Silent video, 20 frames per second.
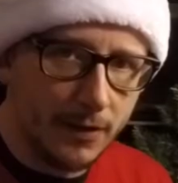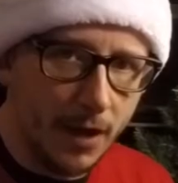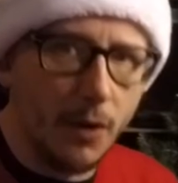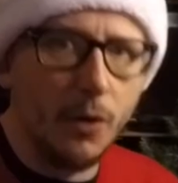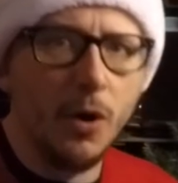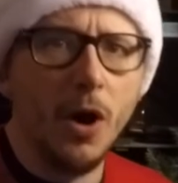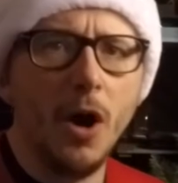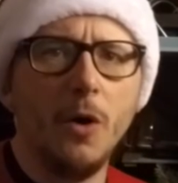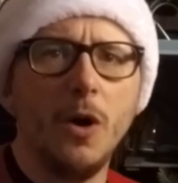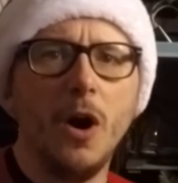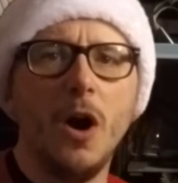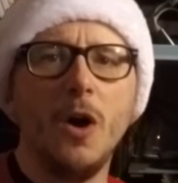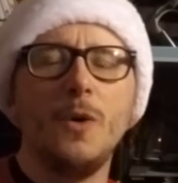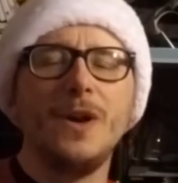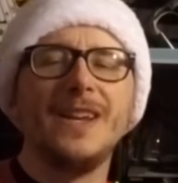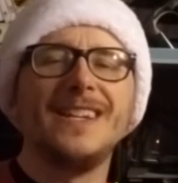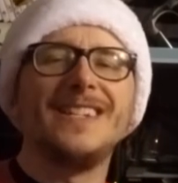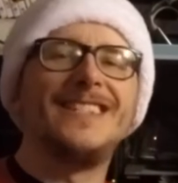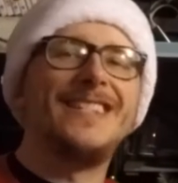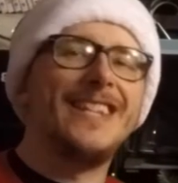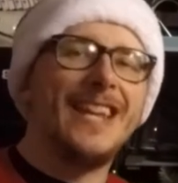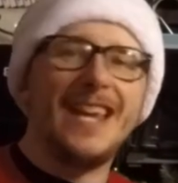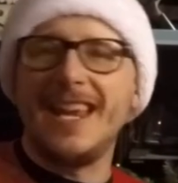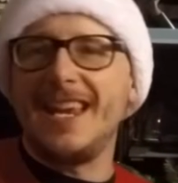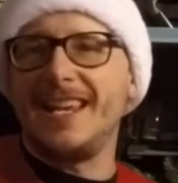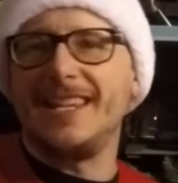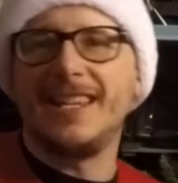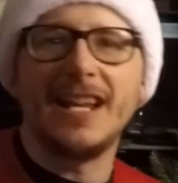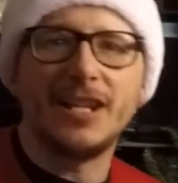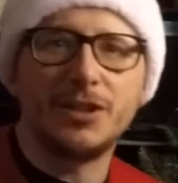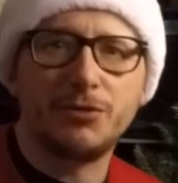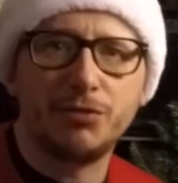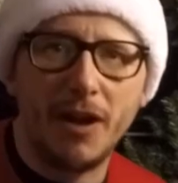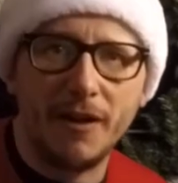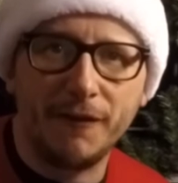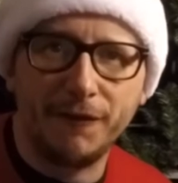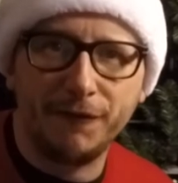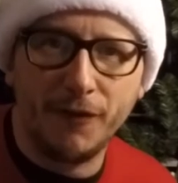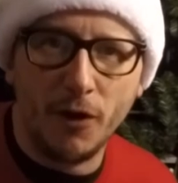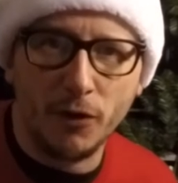Ho ho ho indeed, that's
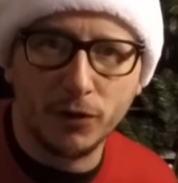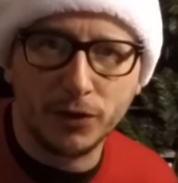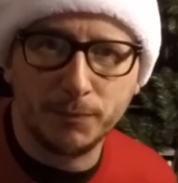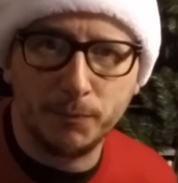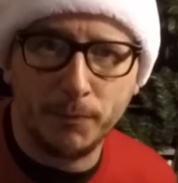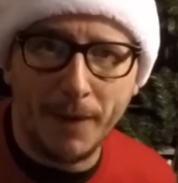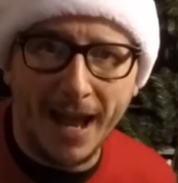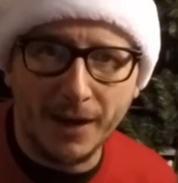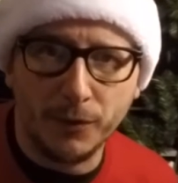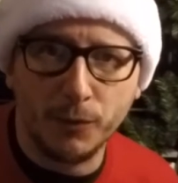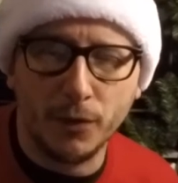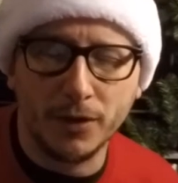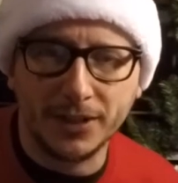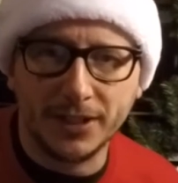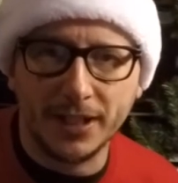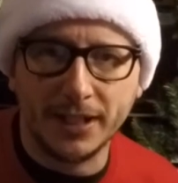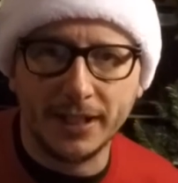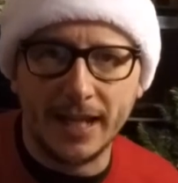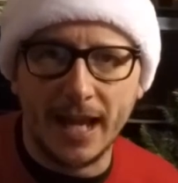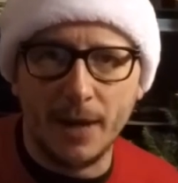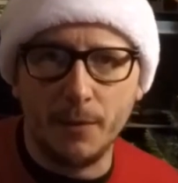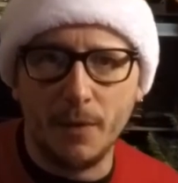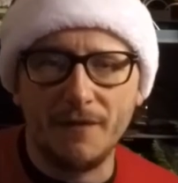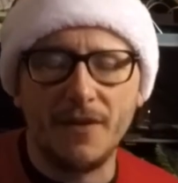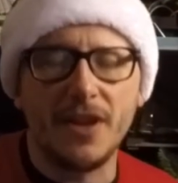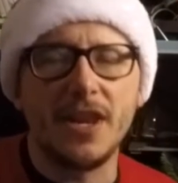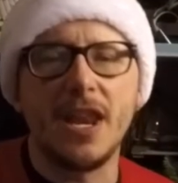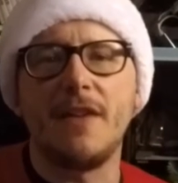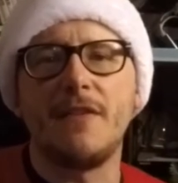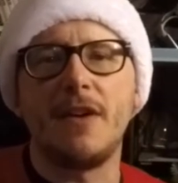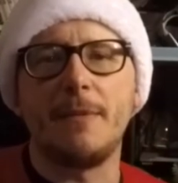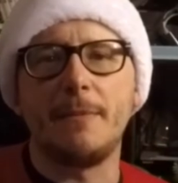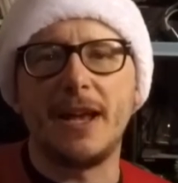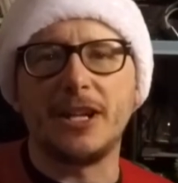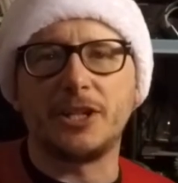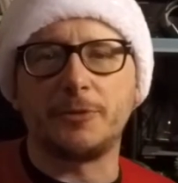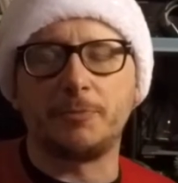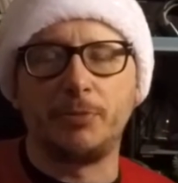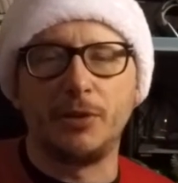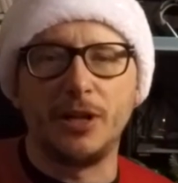right folks, back once again with another
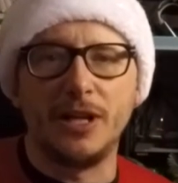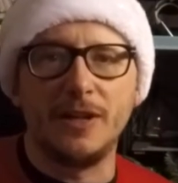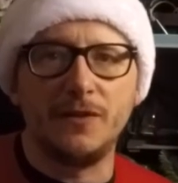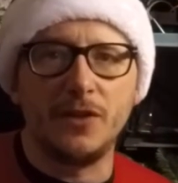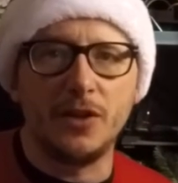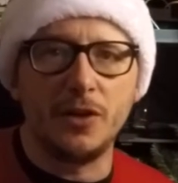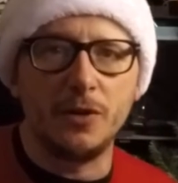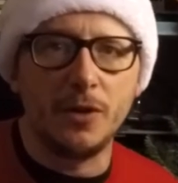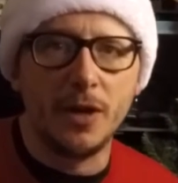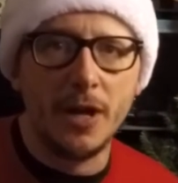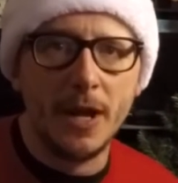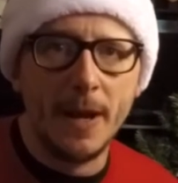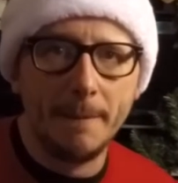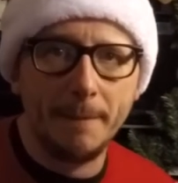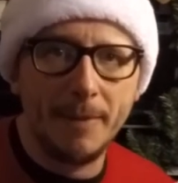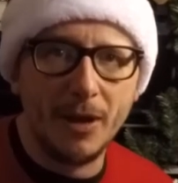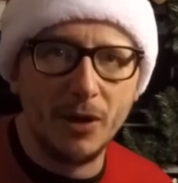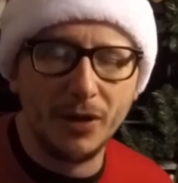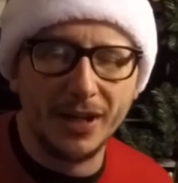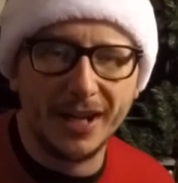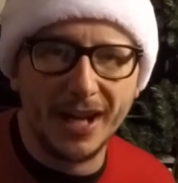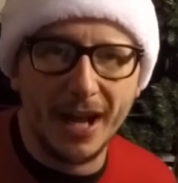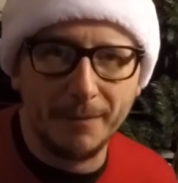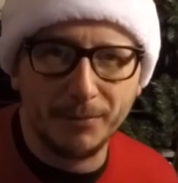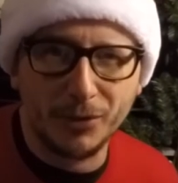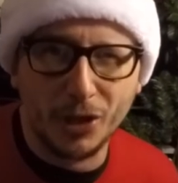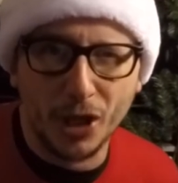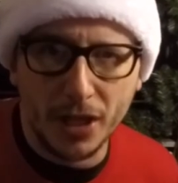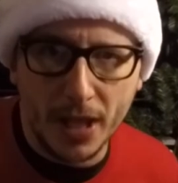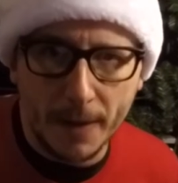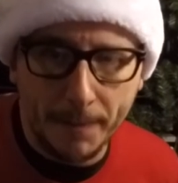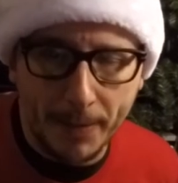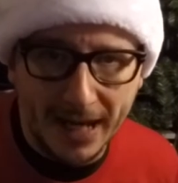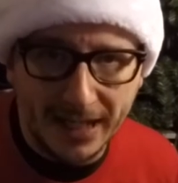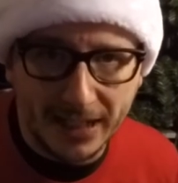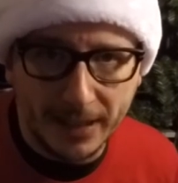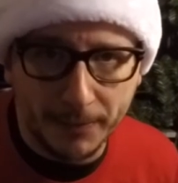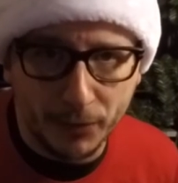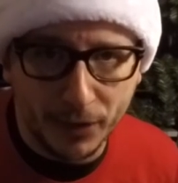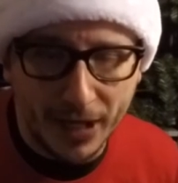match preview building up to the
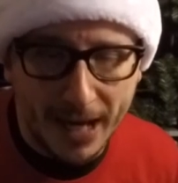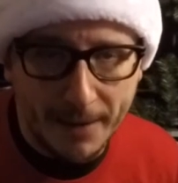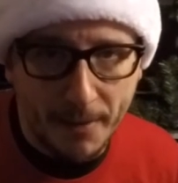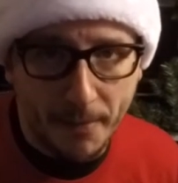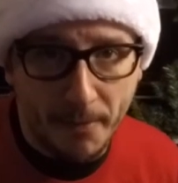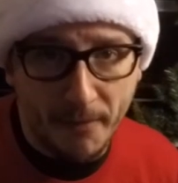Peterborough game.